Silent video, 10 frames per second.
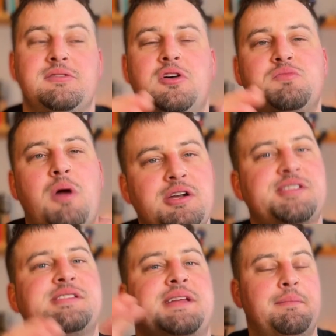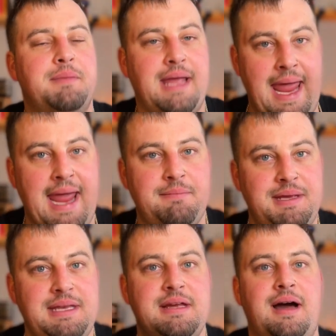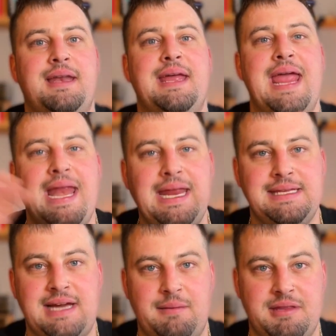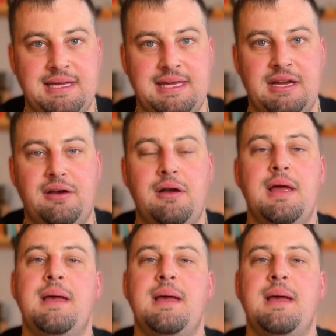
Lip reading: Those projects can be done any time of the year,